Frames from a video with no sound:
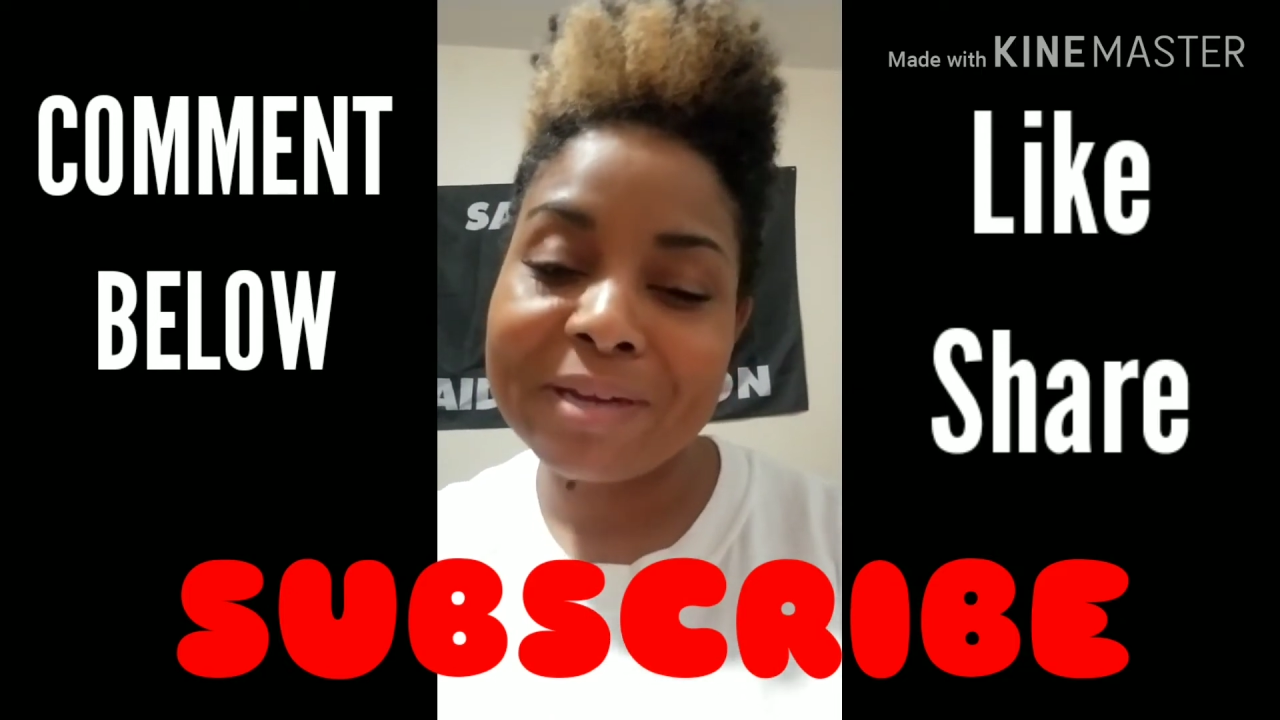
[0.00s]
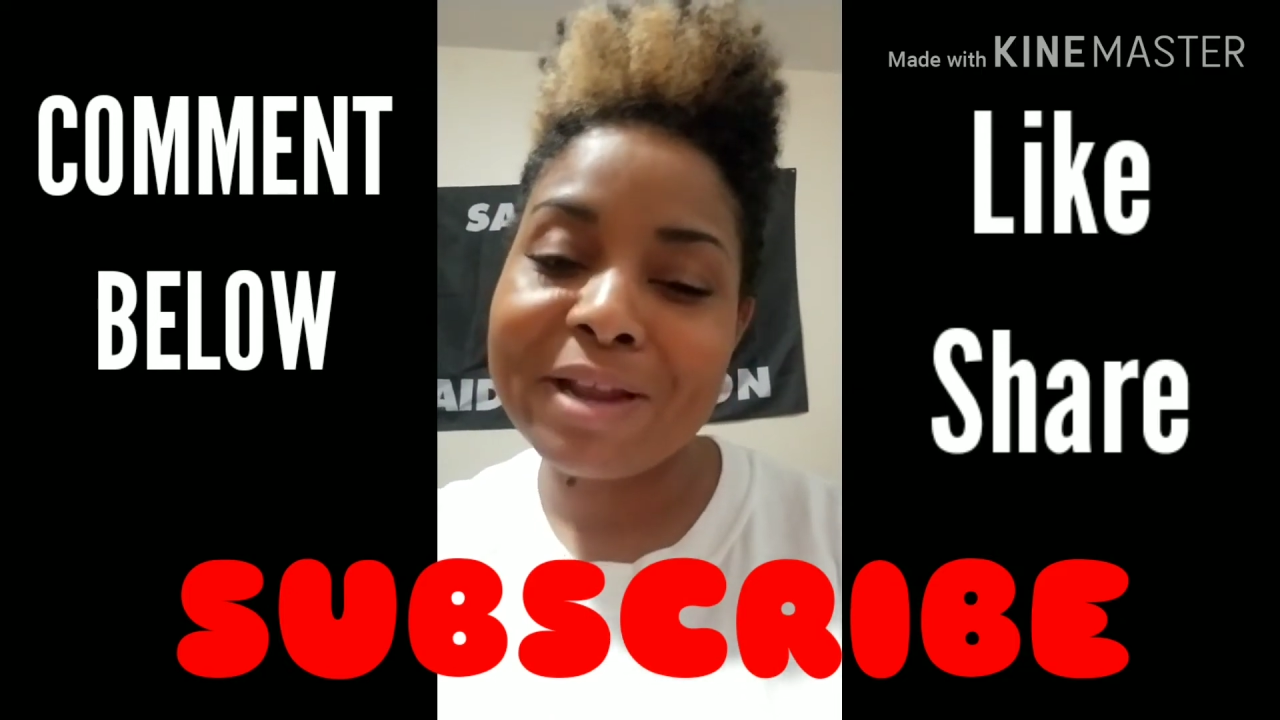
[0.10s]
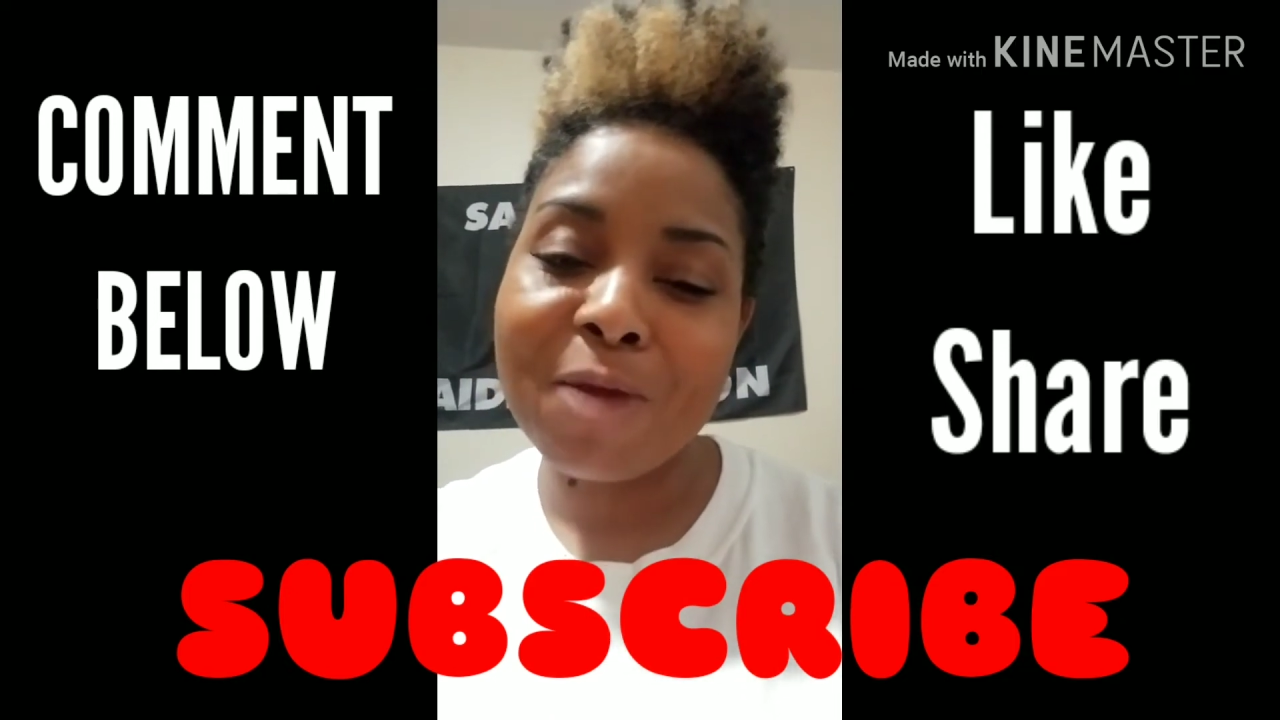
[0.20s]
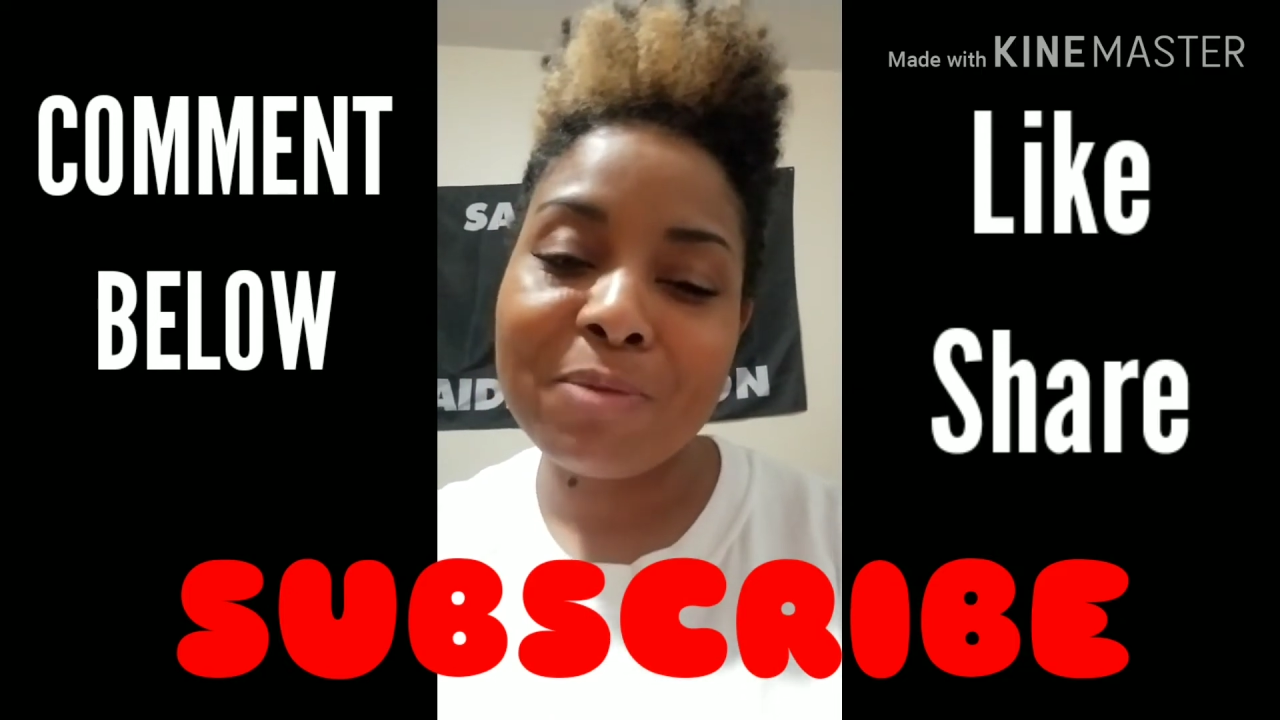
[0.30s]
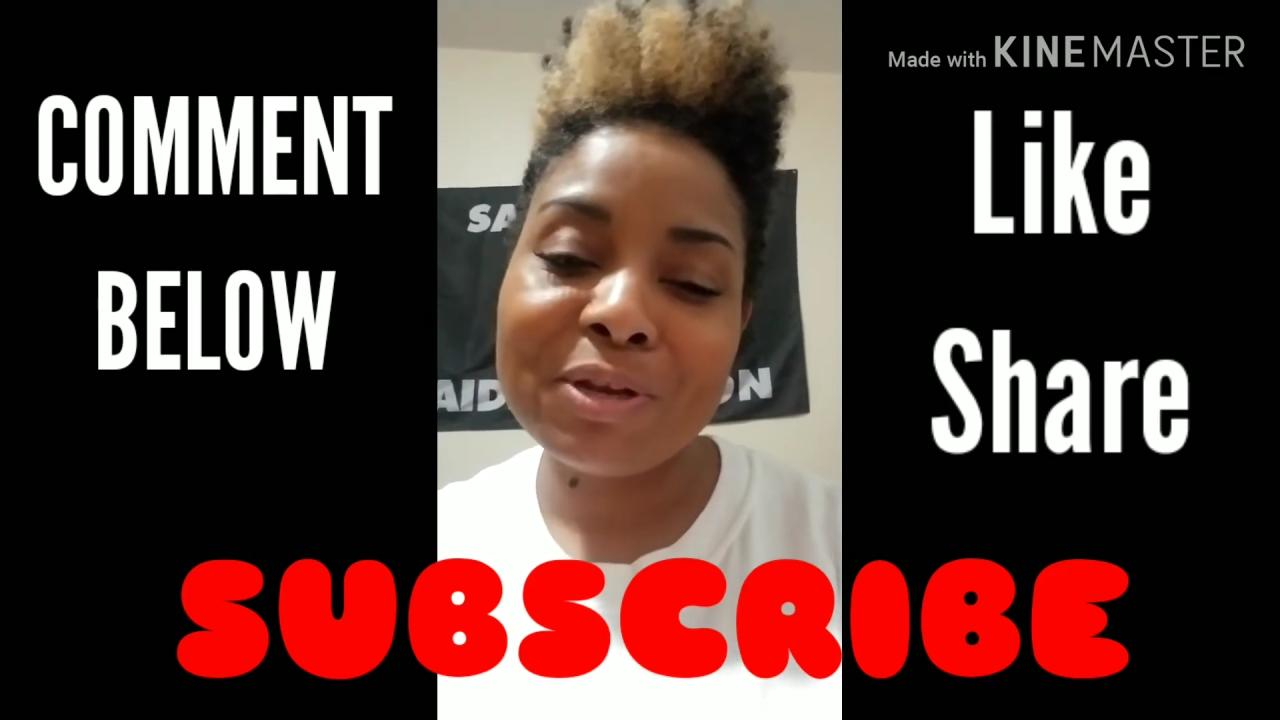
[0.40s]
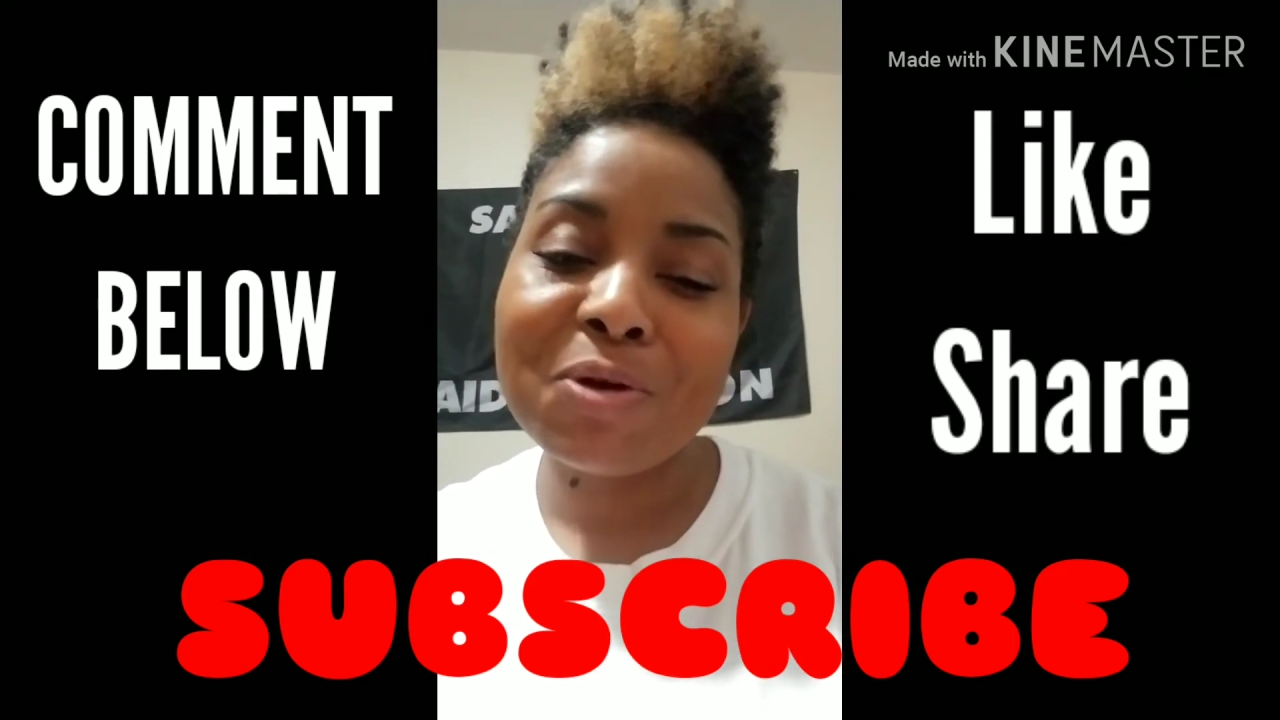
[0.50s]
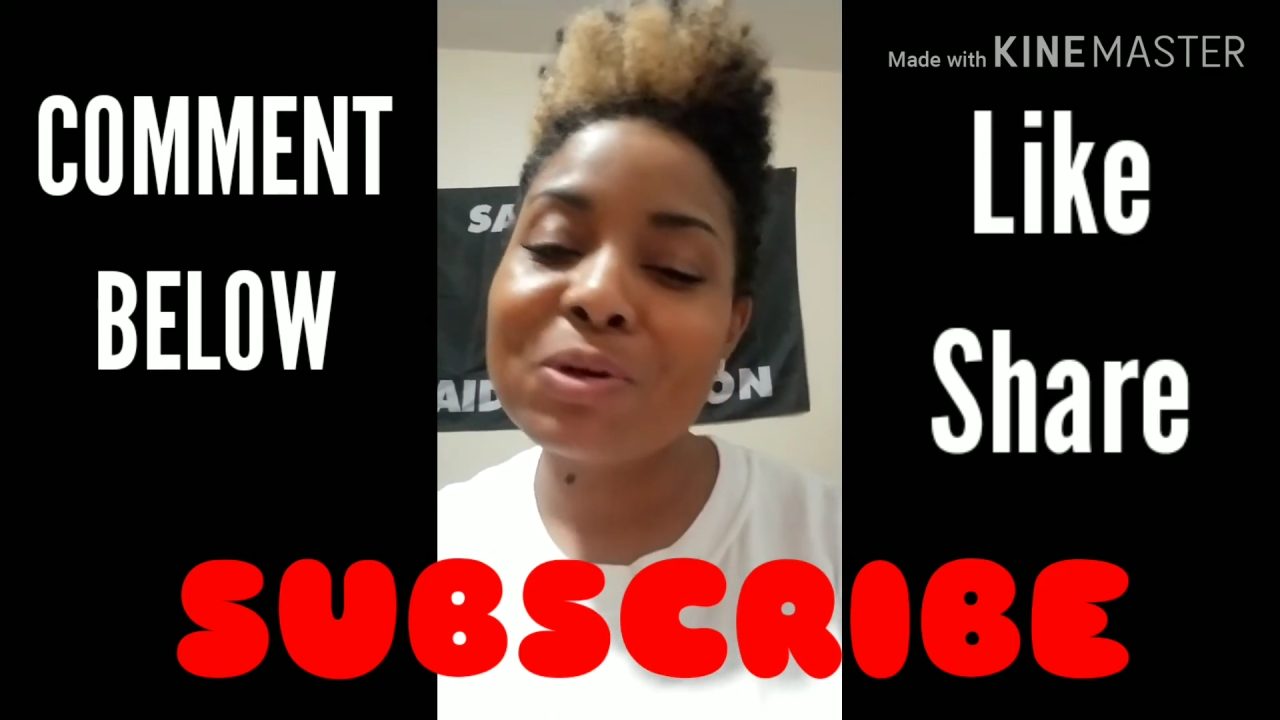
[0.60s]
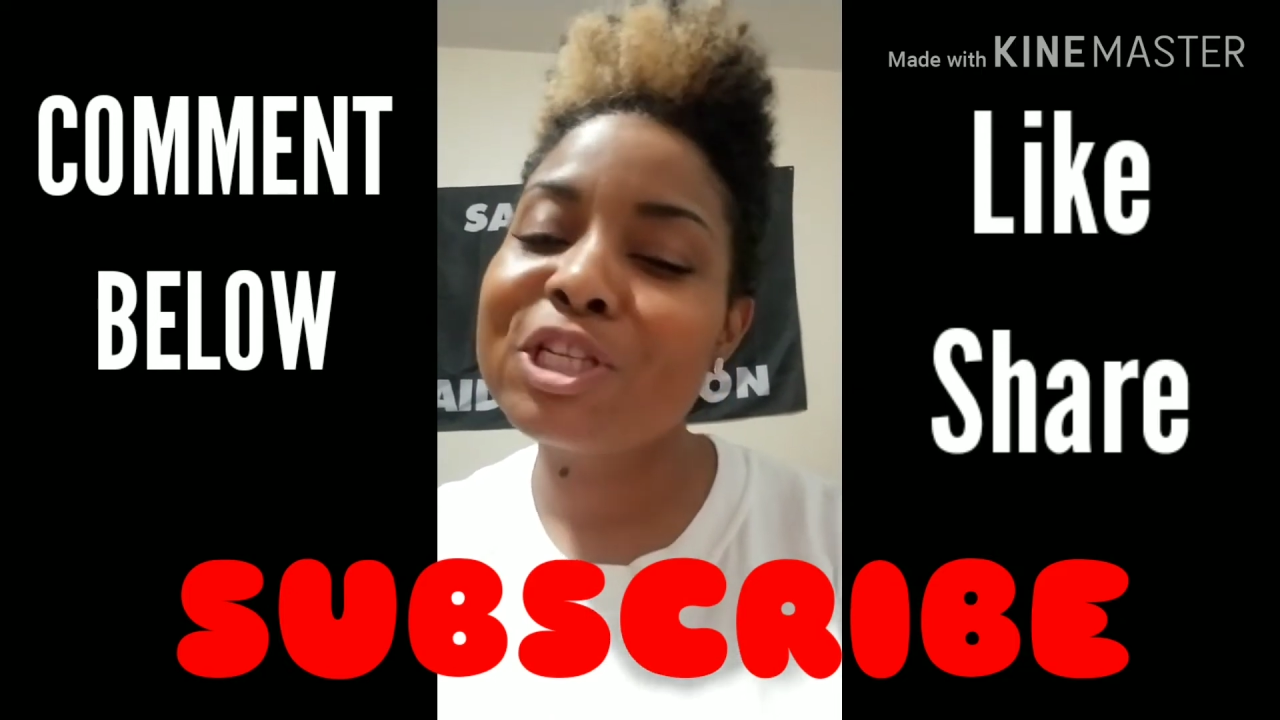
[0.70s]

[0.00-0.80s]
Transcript: down below,